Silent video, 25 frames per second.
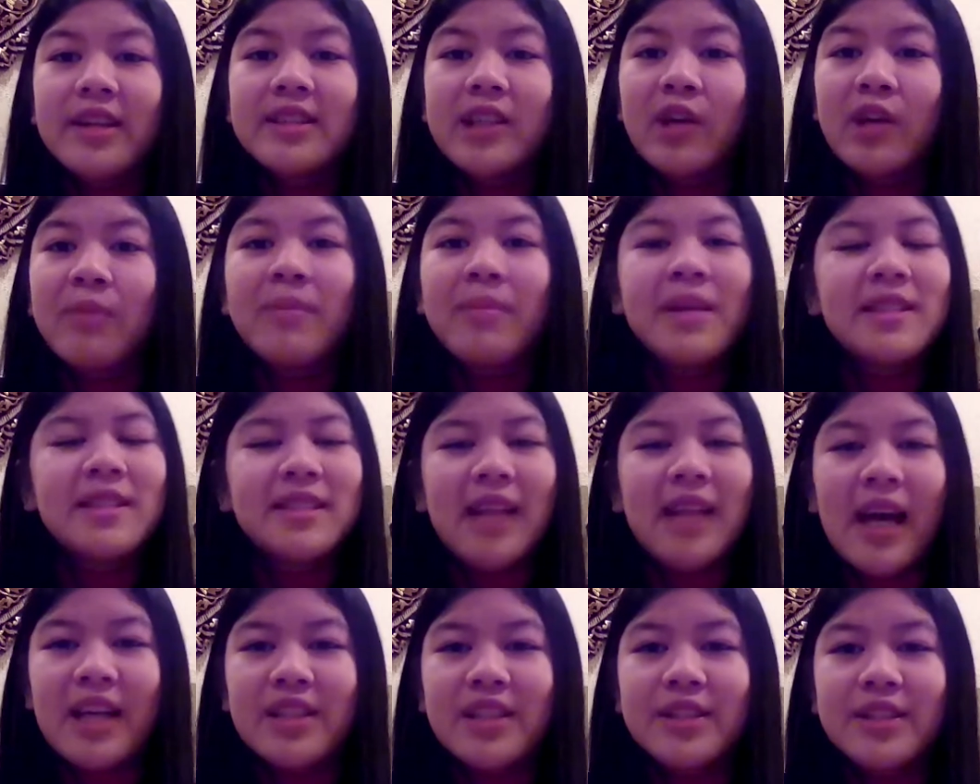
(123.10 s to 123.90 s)
that were missed
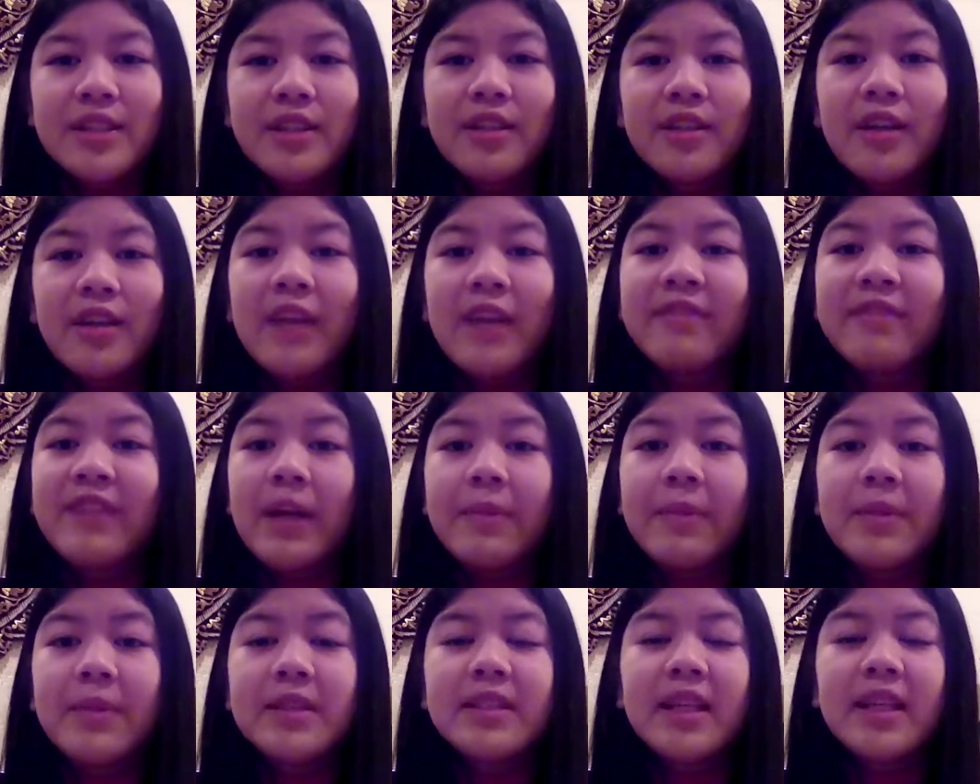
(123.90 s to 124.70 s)
last year, and
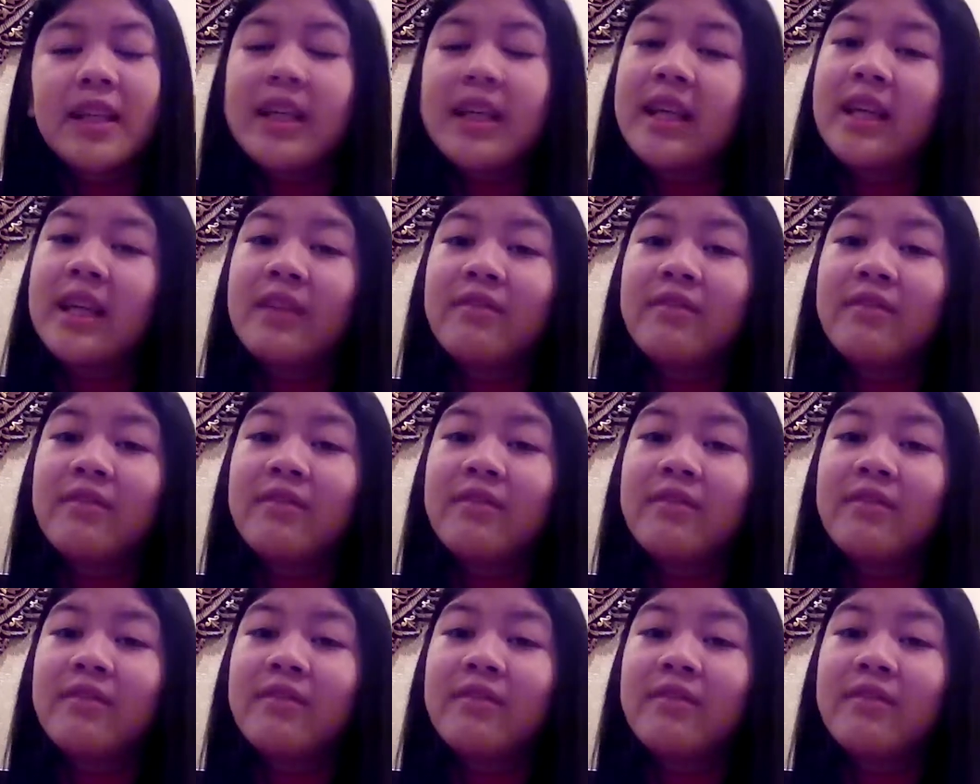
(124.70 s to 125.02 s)
families can eat